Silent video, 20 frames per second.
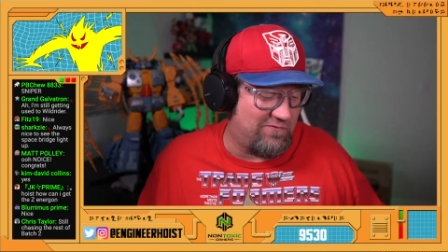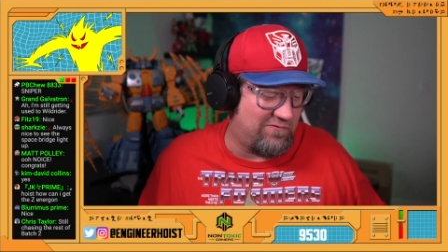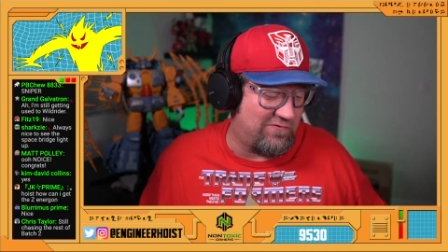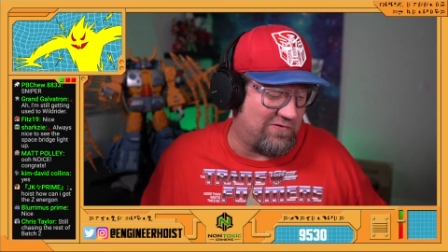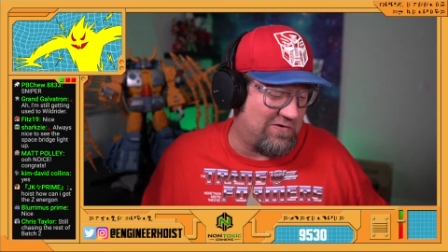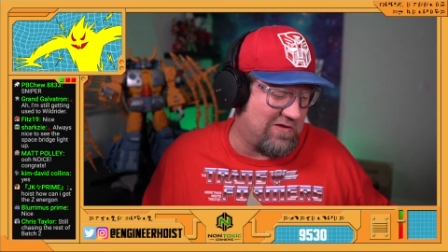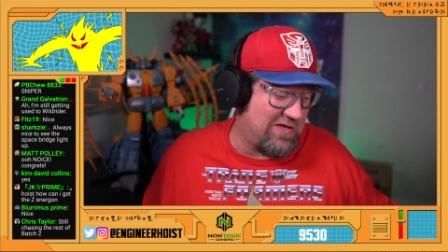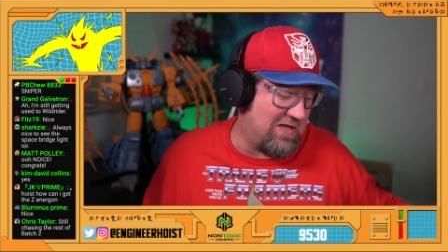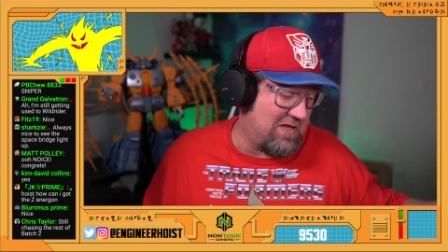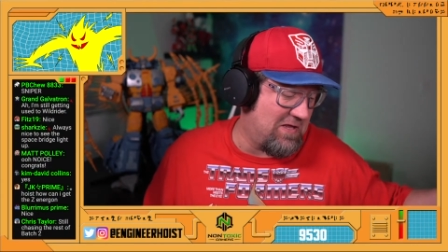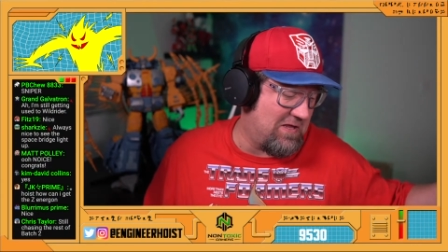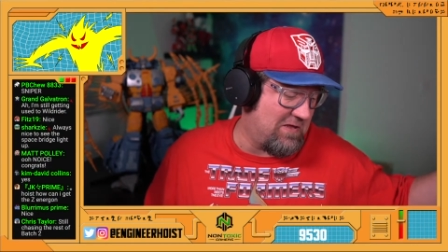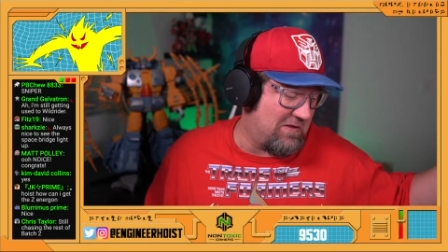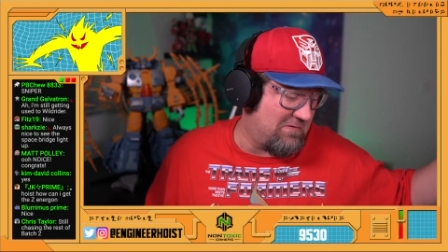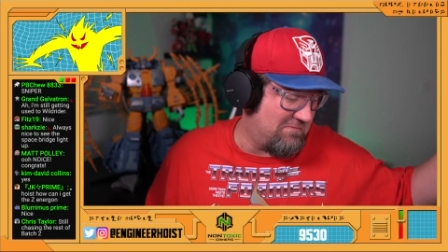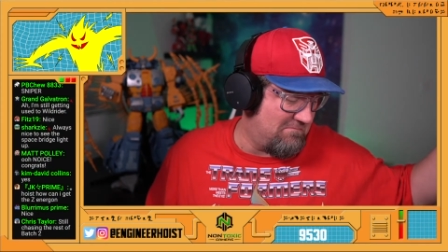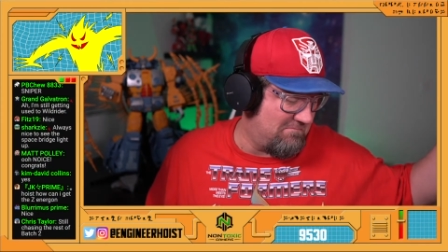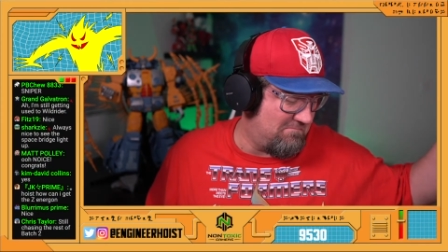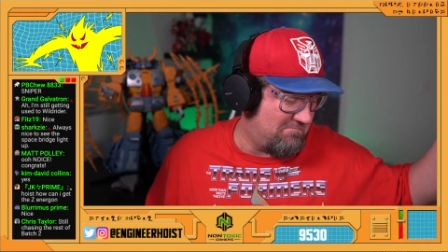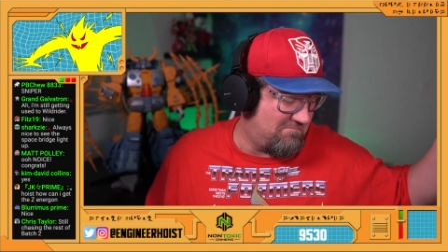Today,
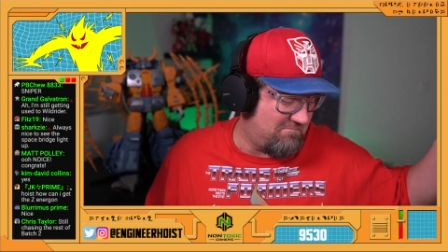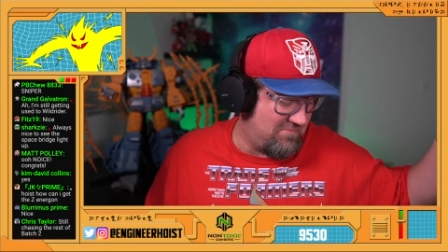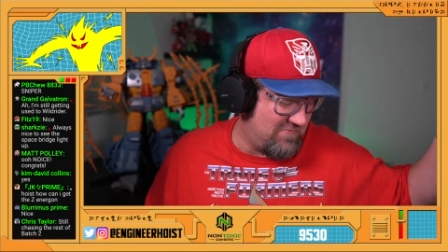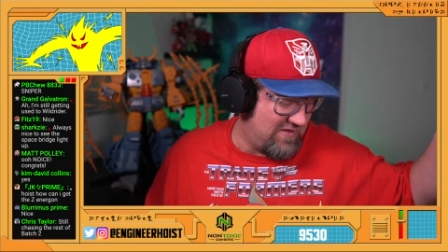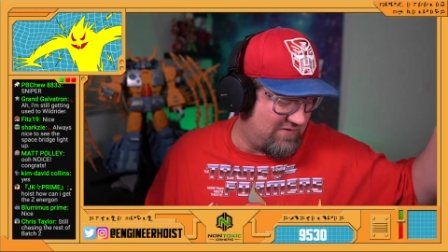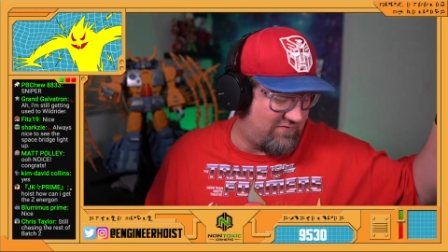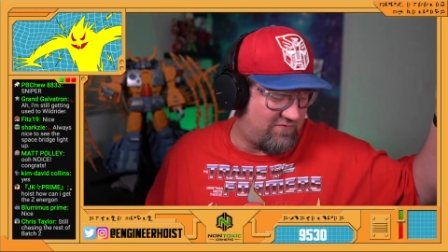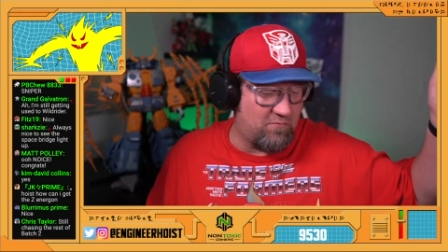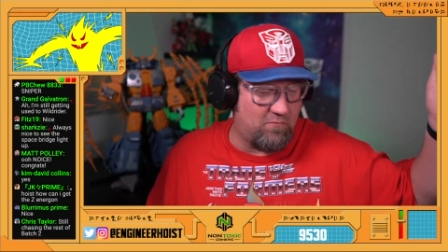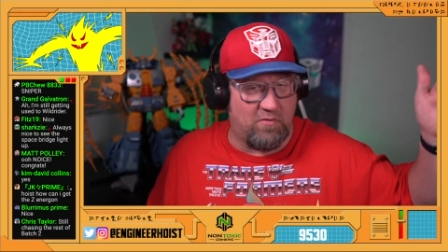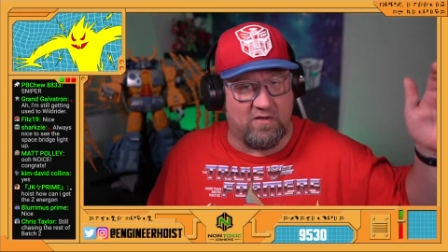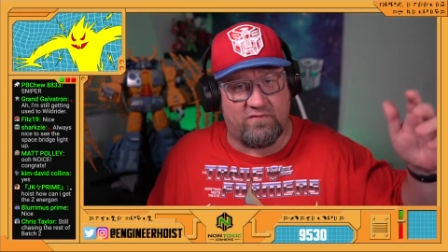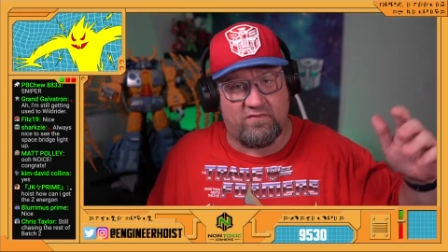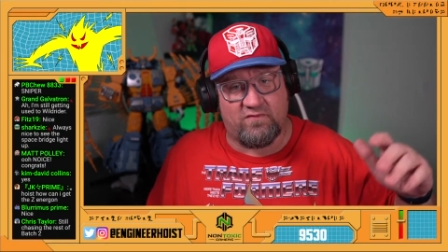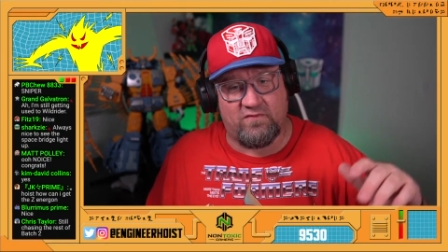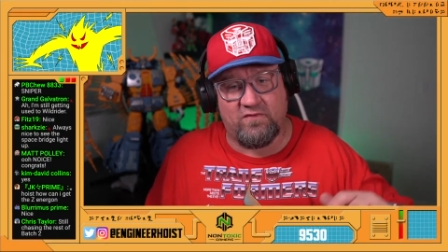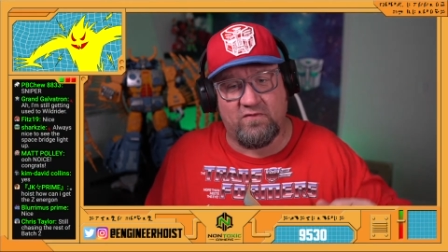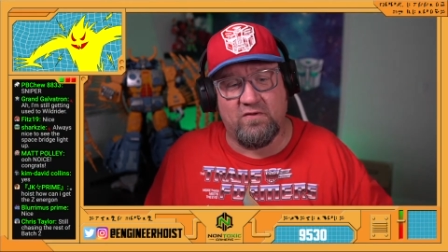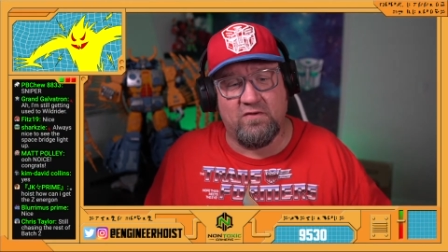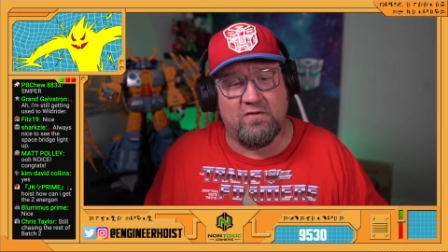not so
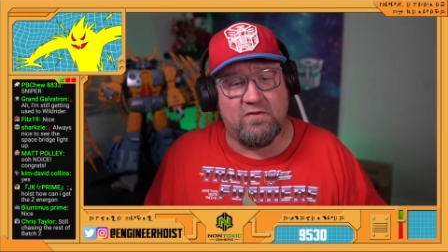much.